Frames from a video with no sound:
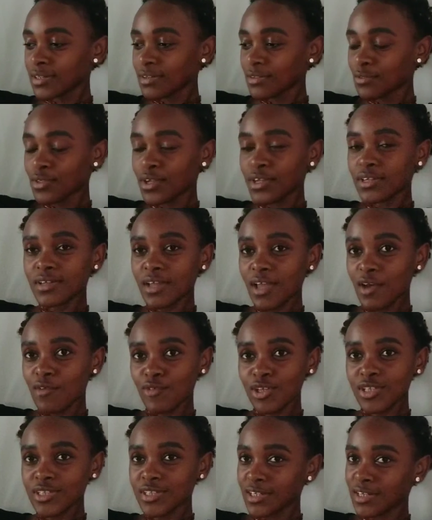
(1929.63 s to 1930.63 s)
the
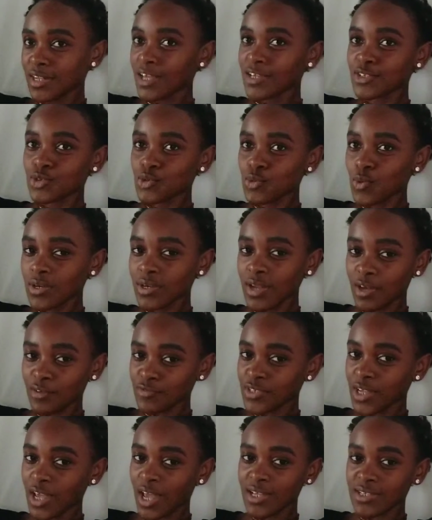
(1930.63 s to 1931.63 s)
devil, the next one
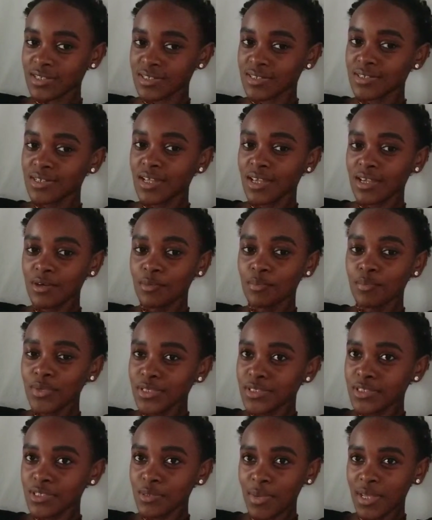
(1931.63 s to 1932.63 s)
after a snake
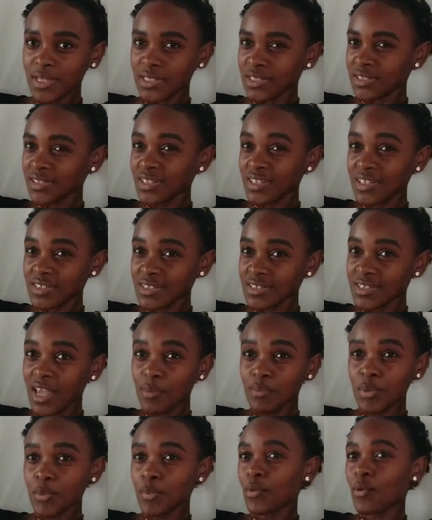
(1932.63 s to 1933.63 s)
bit him and he didn't
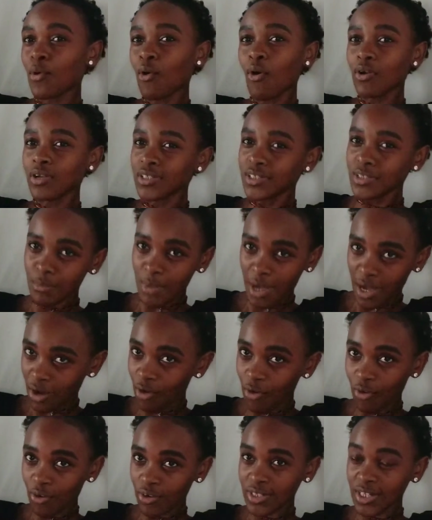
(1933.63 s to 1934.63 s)
die, people called him a
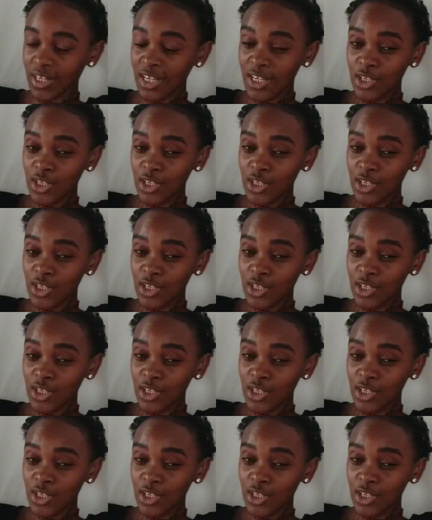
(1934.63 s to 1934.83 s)
god.